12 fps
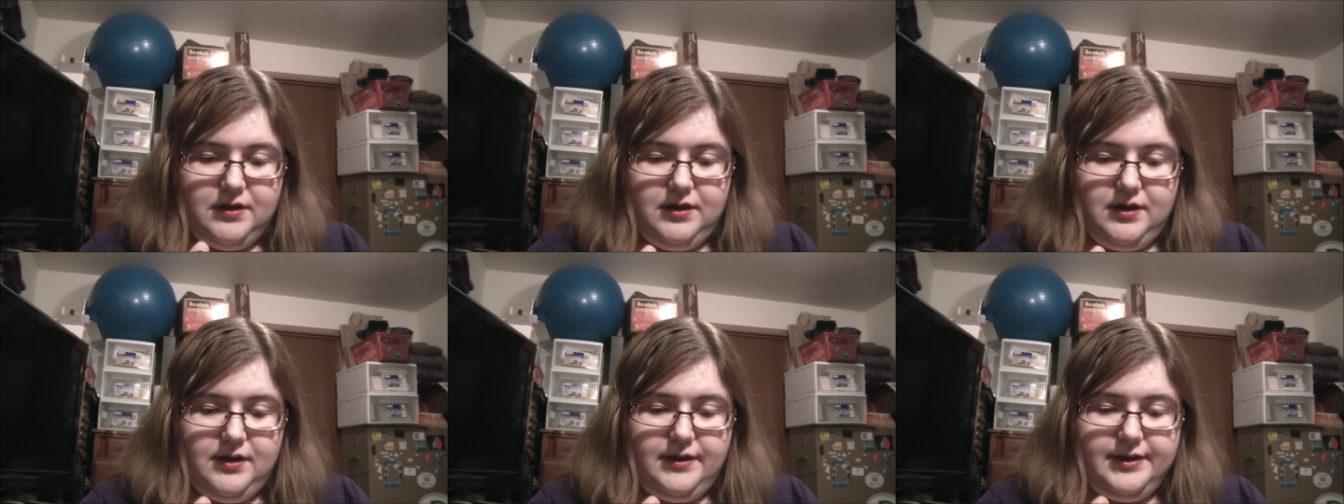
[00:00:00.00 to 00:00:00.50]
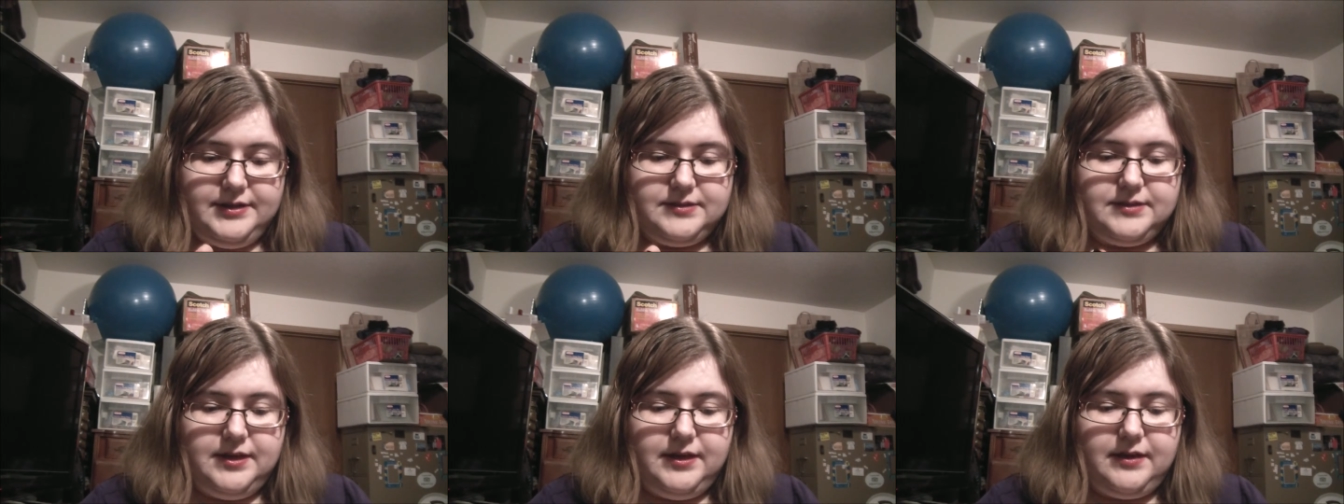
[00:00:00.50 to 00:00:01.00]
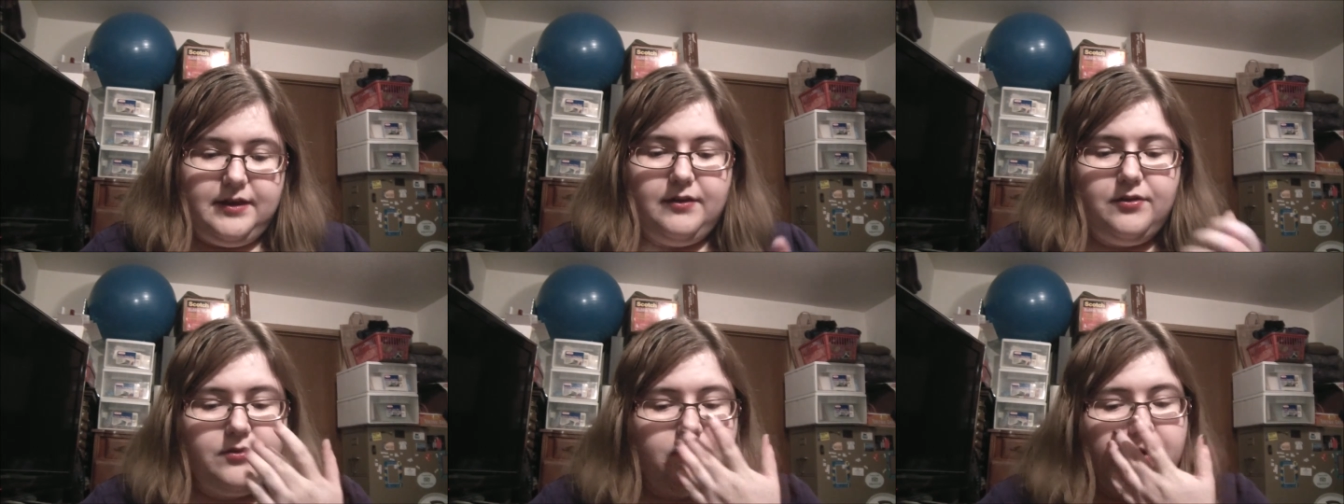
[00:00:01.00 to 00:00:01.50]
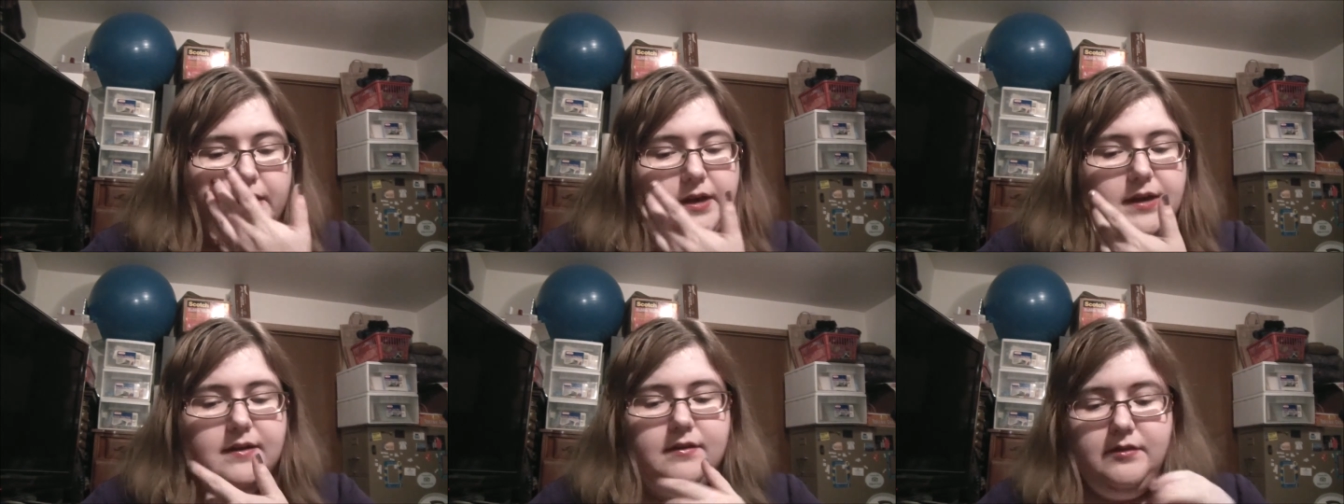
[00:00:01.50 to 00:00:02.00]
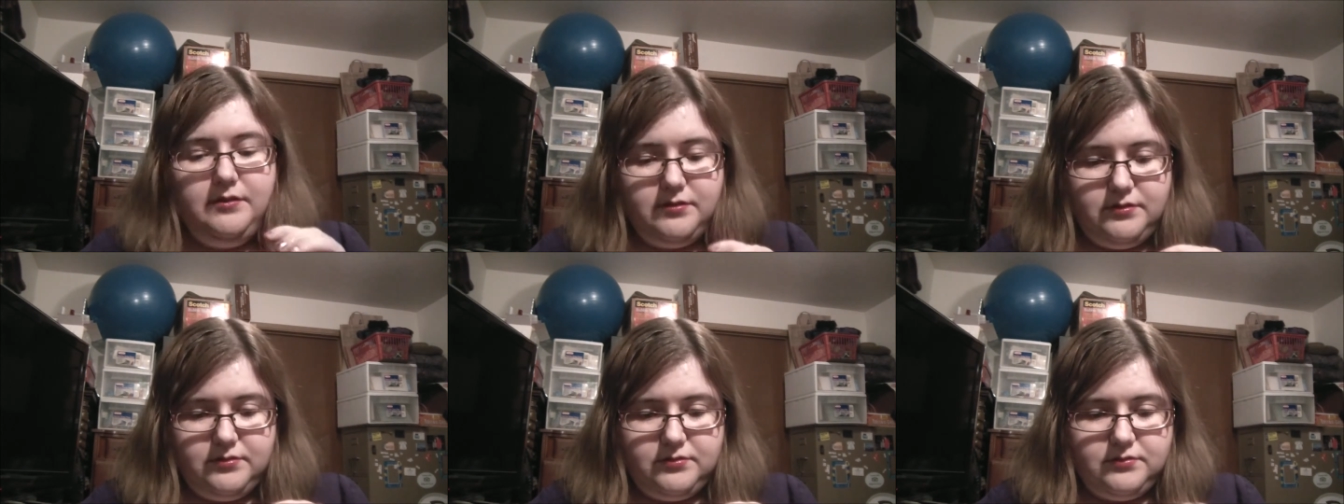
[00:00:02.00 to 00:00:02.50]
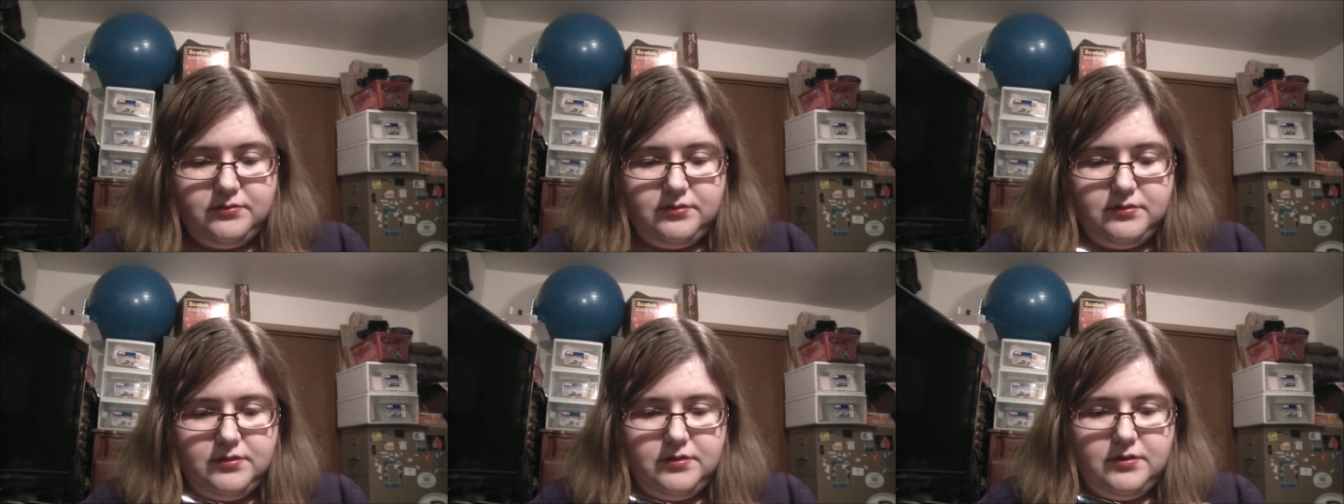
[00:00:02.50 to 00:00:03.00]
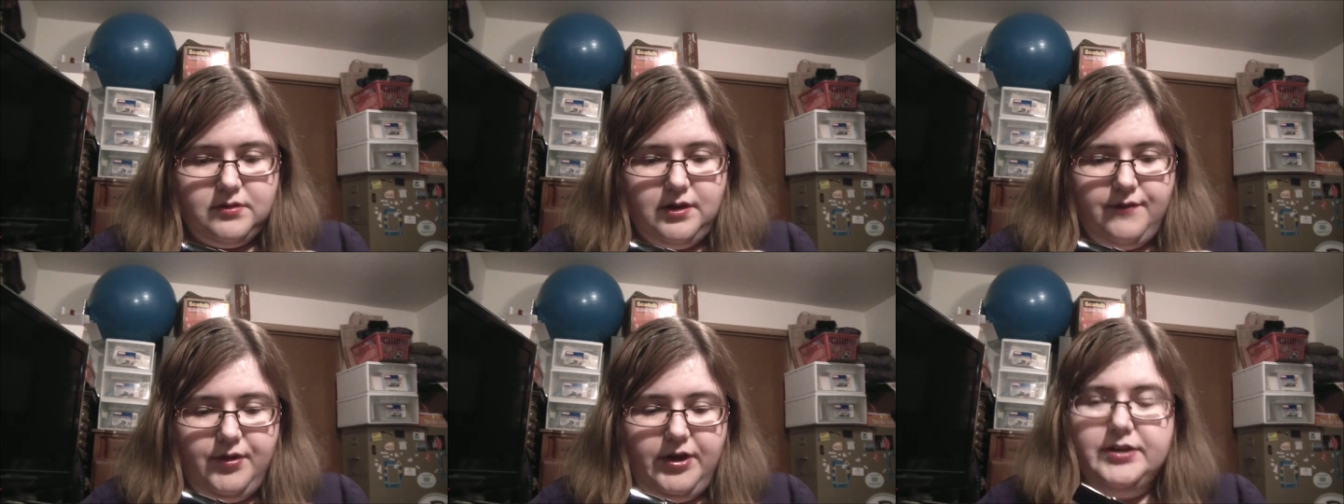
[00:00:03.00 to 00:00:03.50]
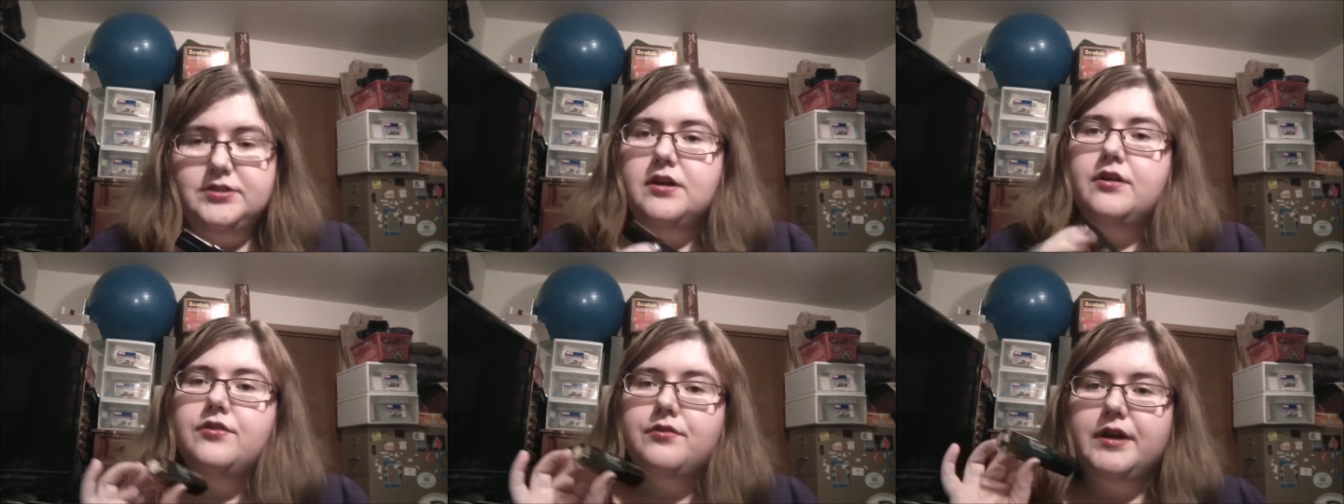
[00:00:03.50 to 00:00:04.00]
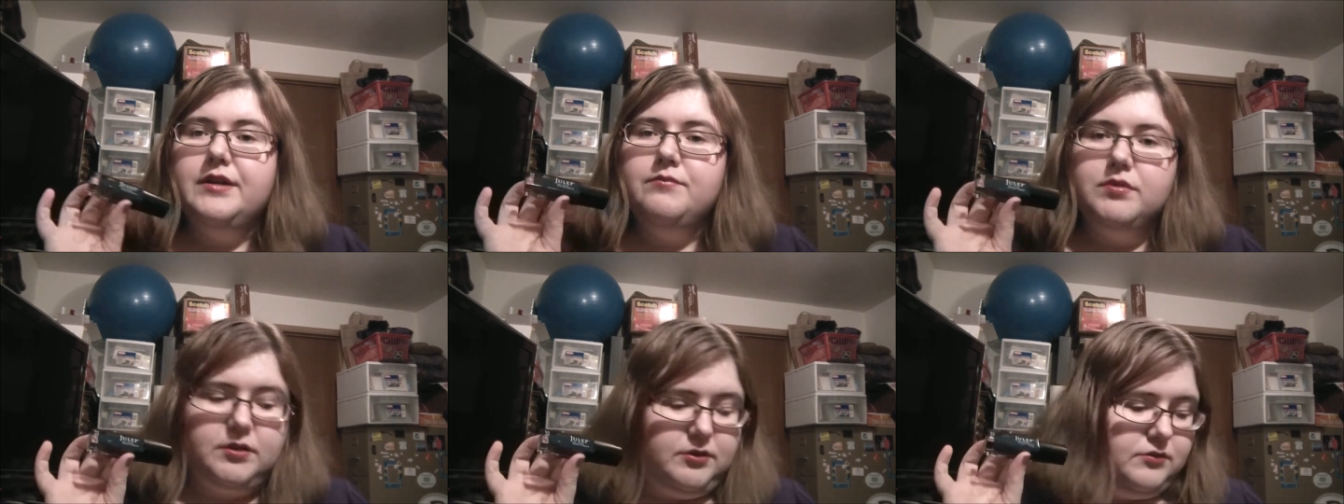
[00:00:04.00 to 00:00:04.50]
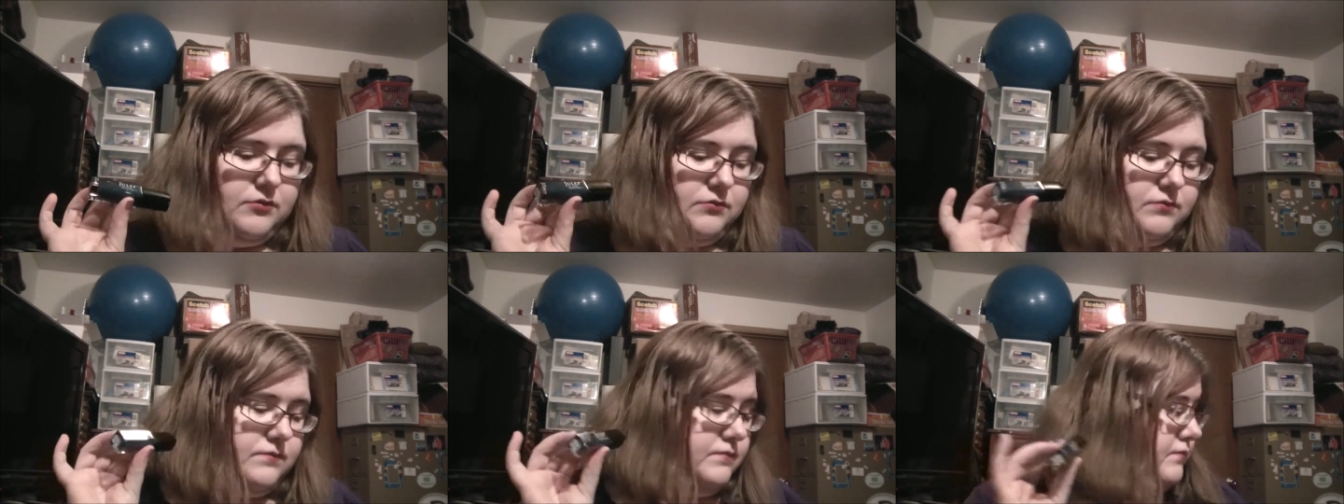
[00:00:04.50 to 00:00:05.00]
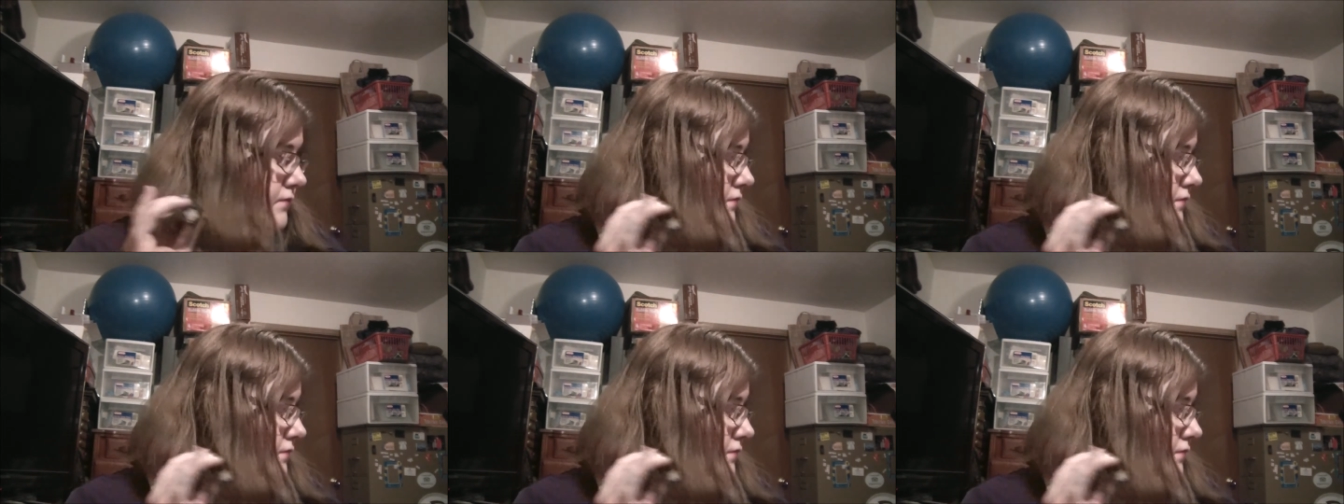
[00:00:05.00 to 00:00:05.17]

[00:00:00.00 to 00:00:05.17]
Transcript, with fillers: Uh, it's like a green, a very dark green blue